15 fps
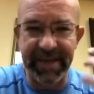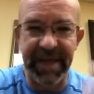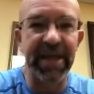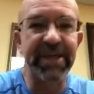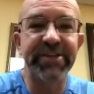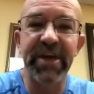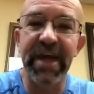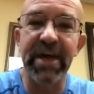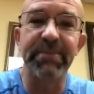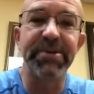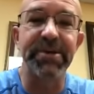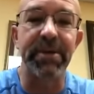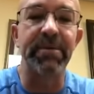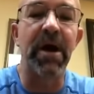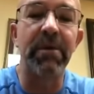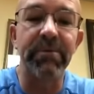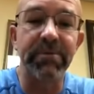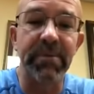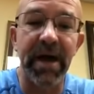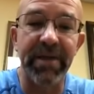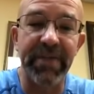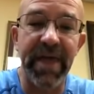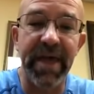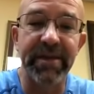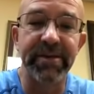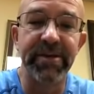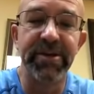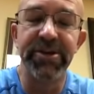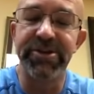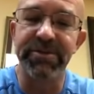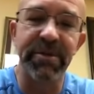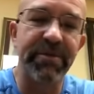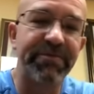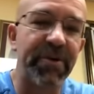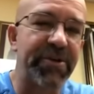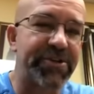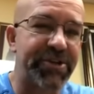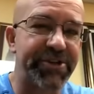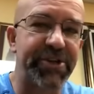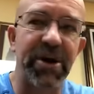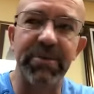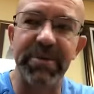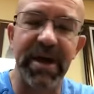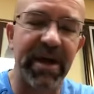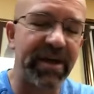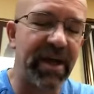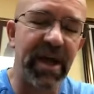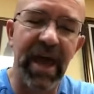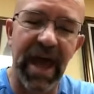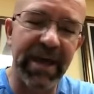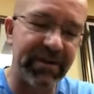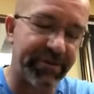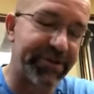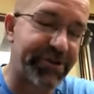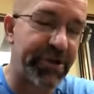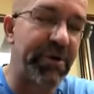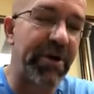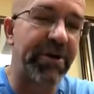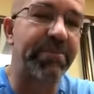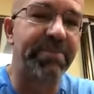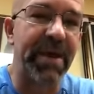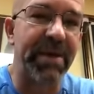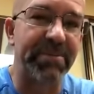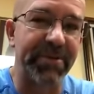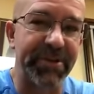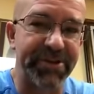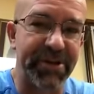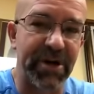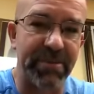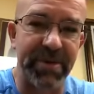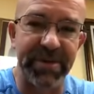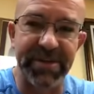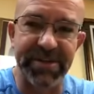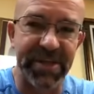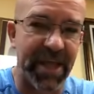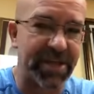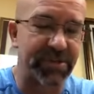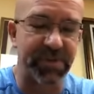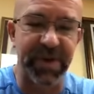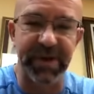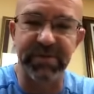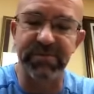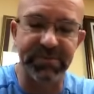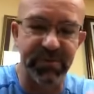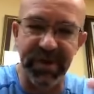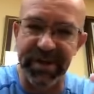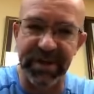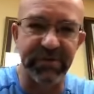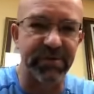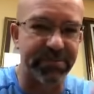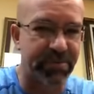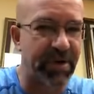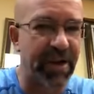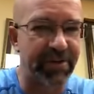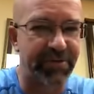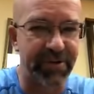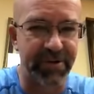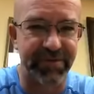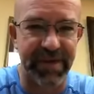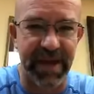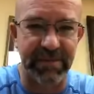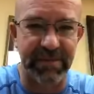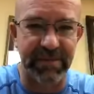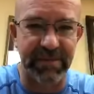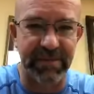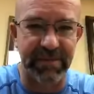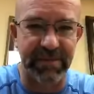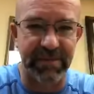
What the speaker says: I can't tell you how much I'm humbled by that. So many folks that told me, I had over 200 people that told me this last weekend were praying for your family.